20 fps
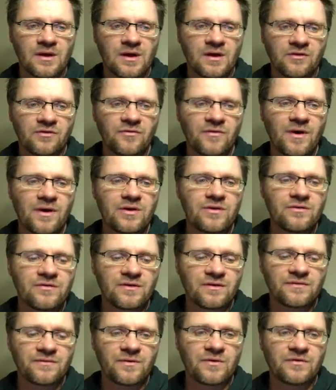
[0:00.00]
So if I use
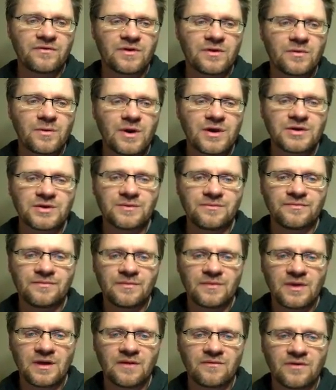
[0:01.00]
this first equation,
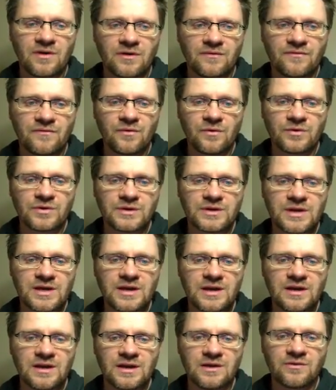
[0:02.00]
I've got
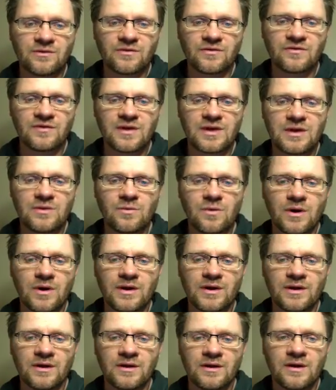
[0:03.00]
14 equals
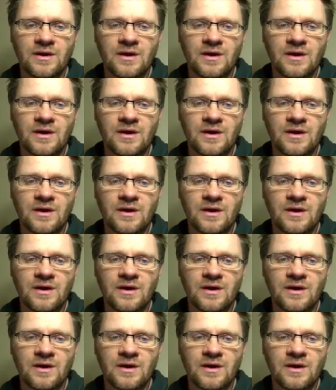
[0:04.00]
t1